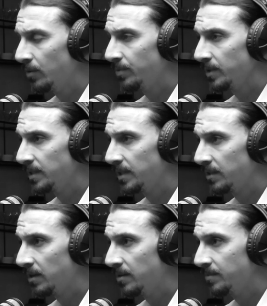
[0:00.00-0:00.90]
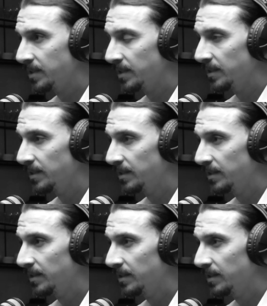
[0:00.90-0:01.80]
hopefully that comes, and
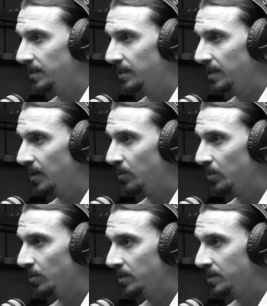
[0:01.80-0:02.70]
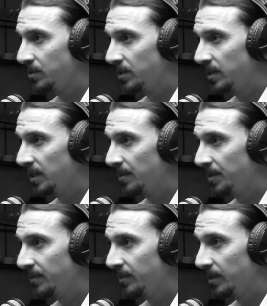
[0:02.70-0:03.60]
we will enjoy the
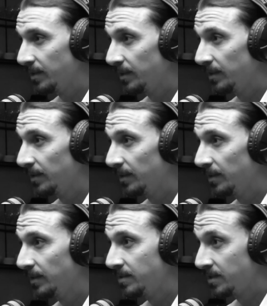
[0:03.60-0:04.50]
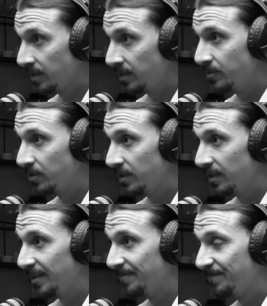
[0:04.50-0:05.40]
game, maybe still enjoy
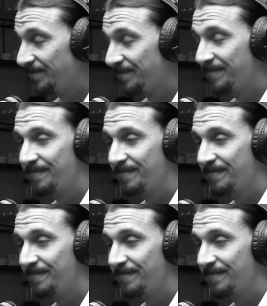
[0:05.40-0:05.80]
the game.